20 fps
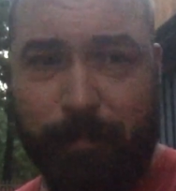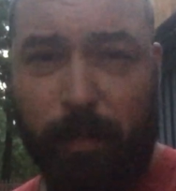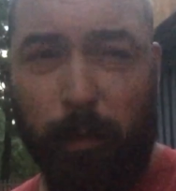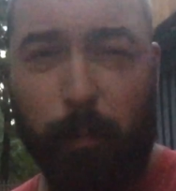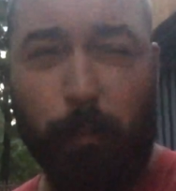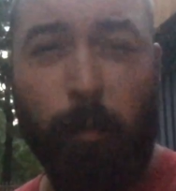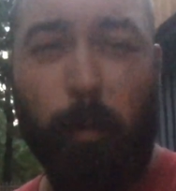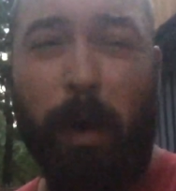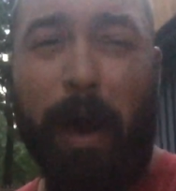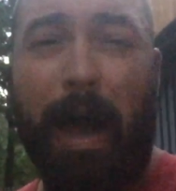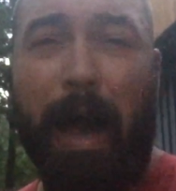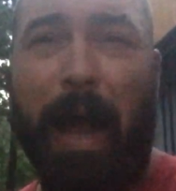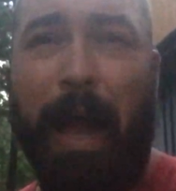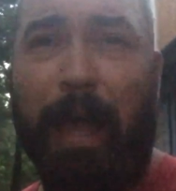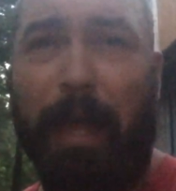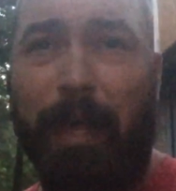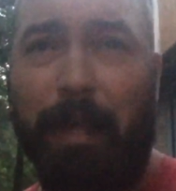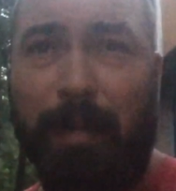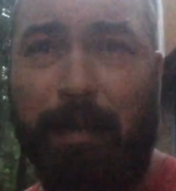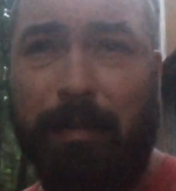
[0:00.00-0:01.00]
Then
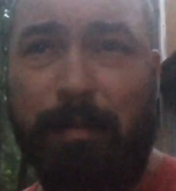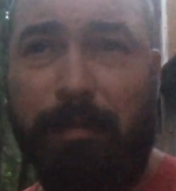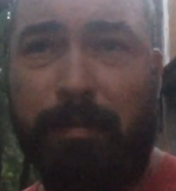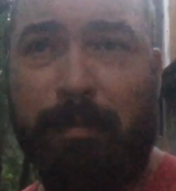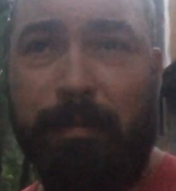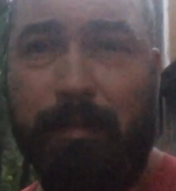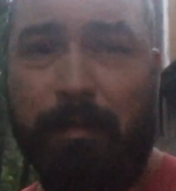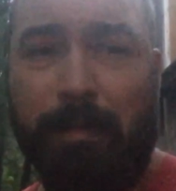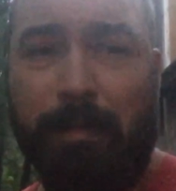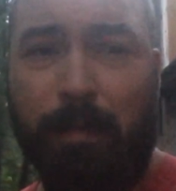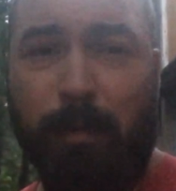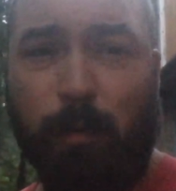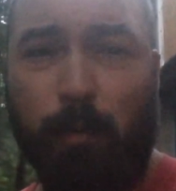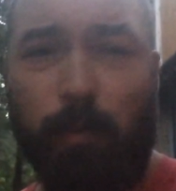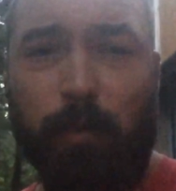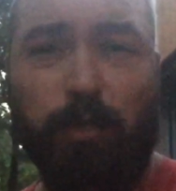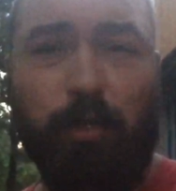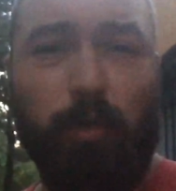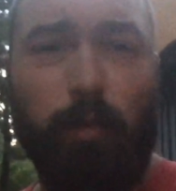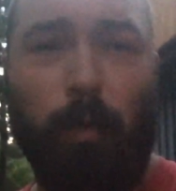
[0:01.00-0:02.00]
why
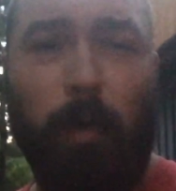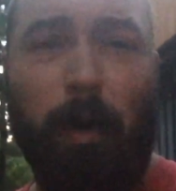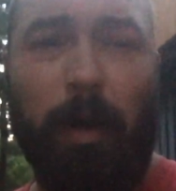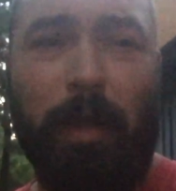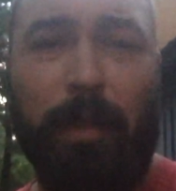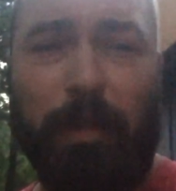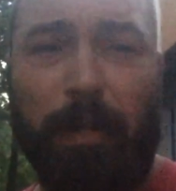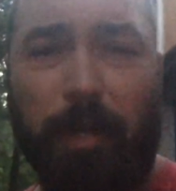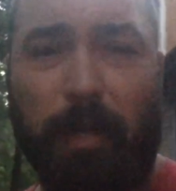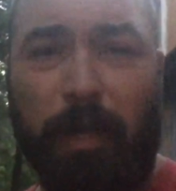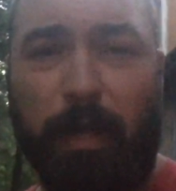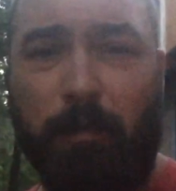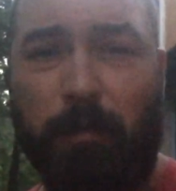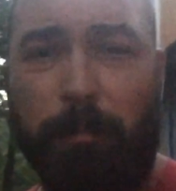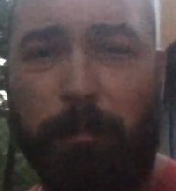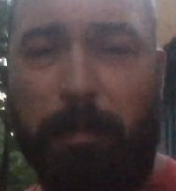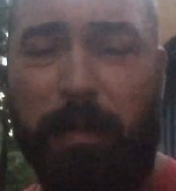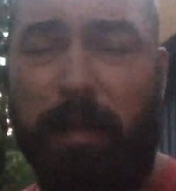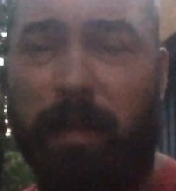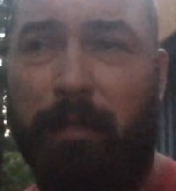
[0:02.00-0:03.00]
would you want the
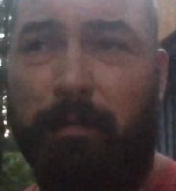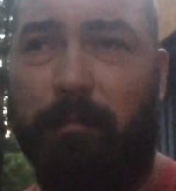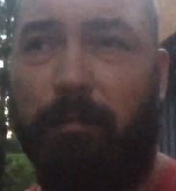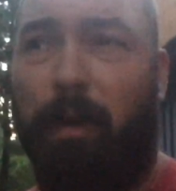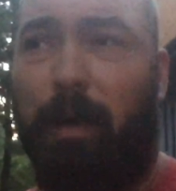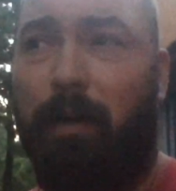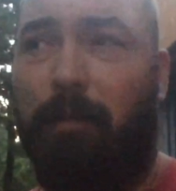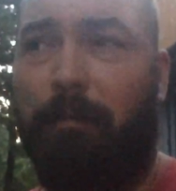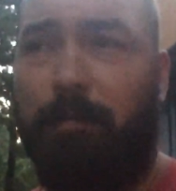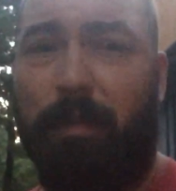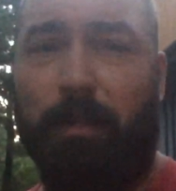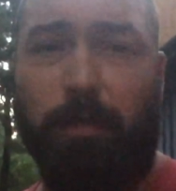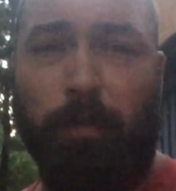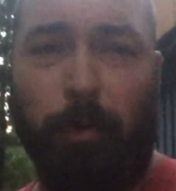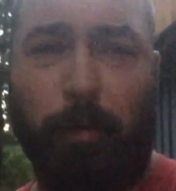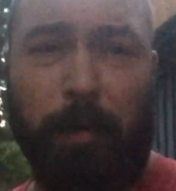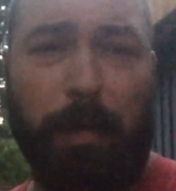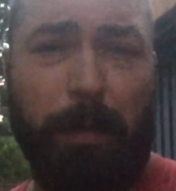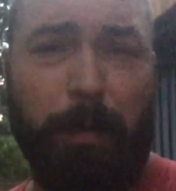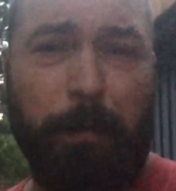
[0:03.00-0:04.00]
government involved in
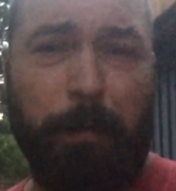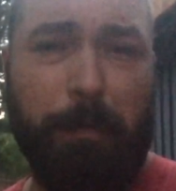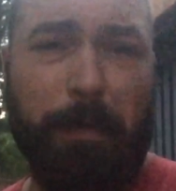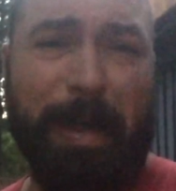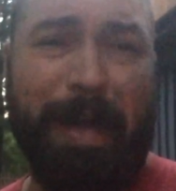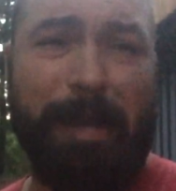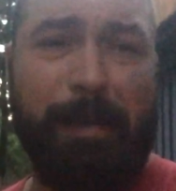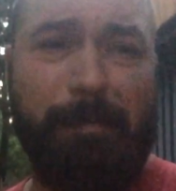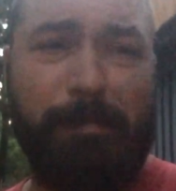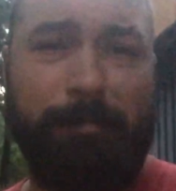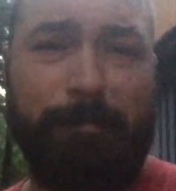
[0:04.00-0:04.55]
your internet?